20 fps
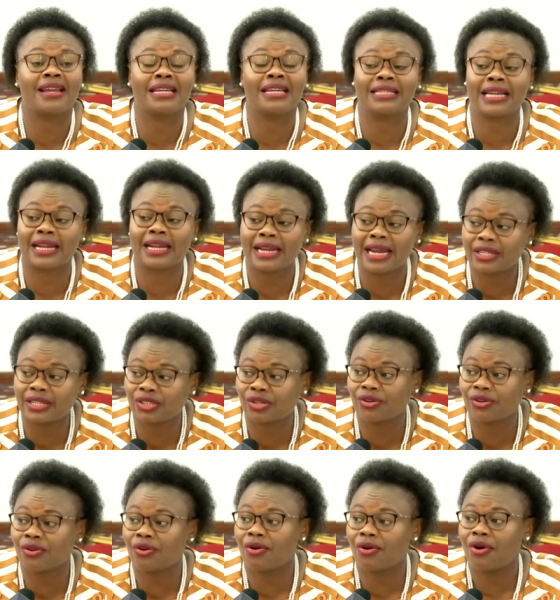
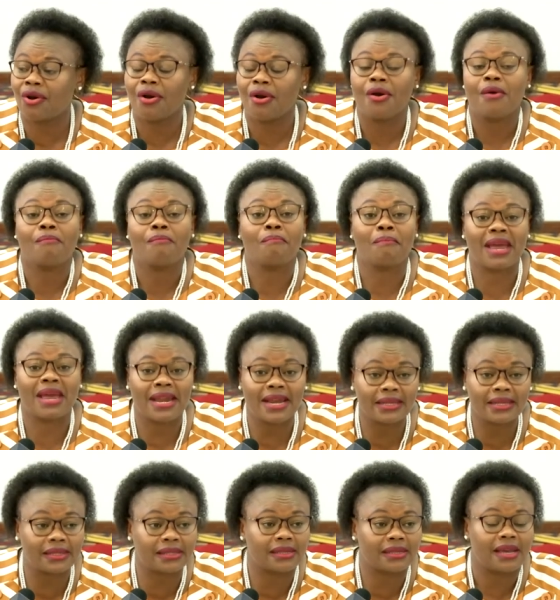international
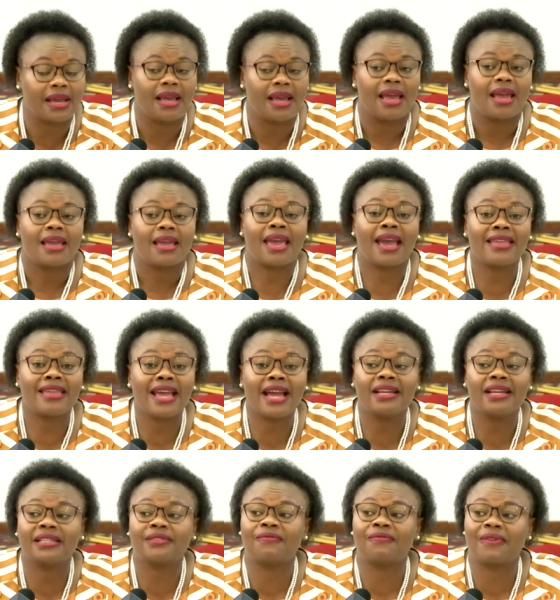menace. Kenya
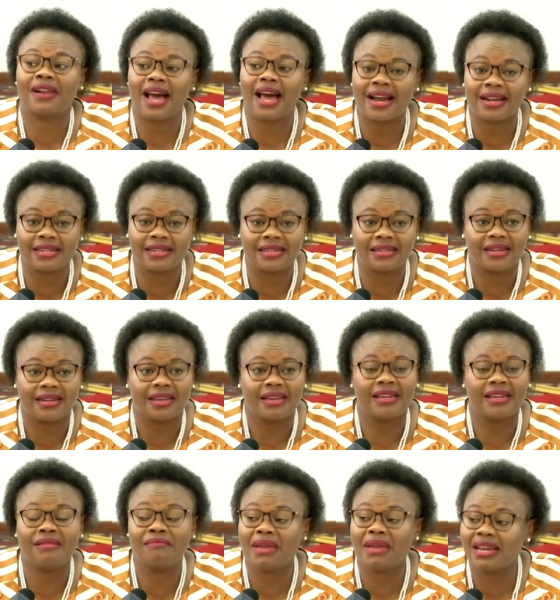is flagged
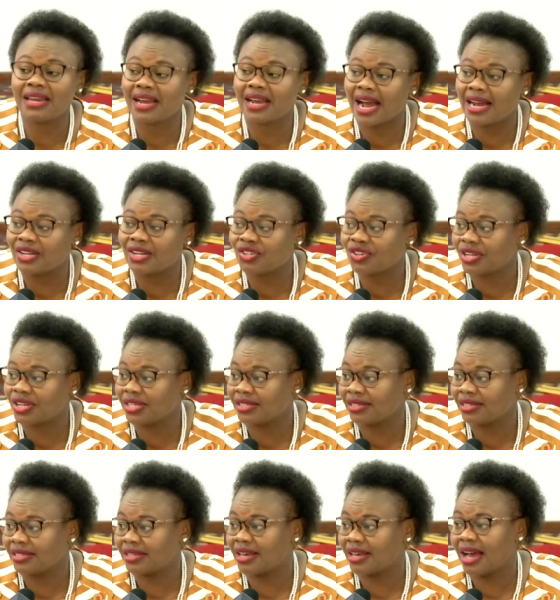in many
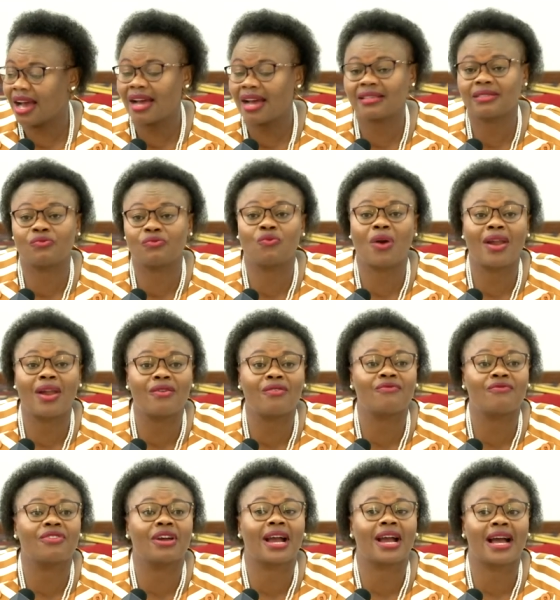countries as one
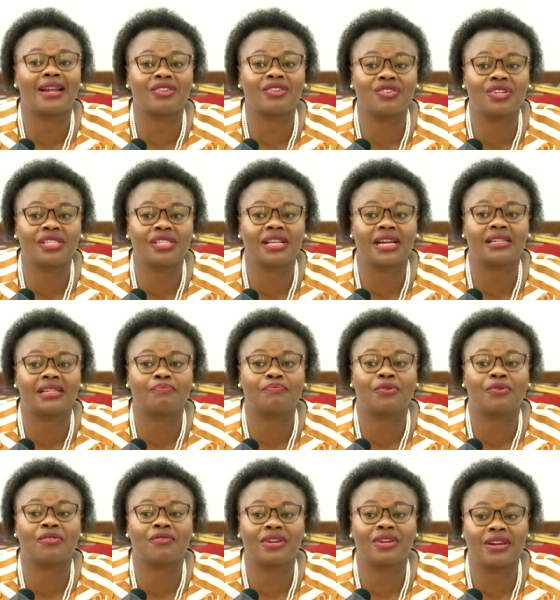of the countries that
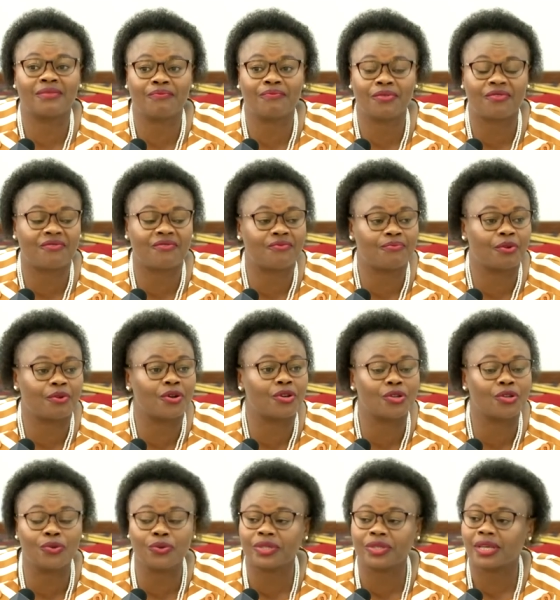
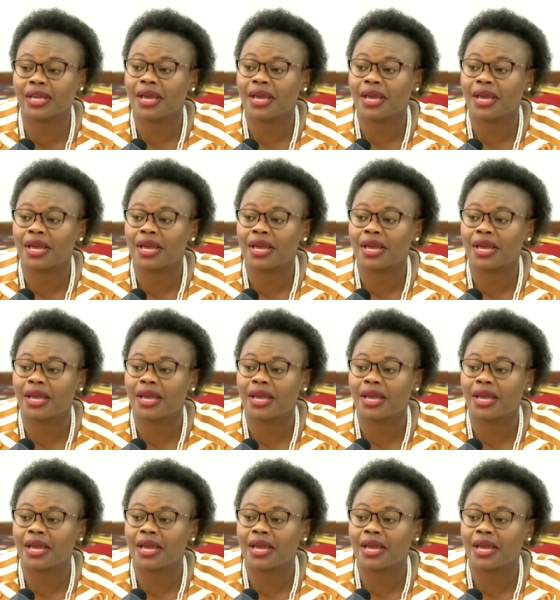produce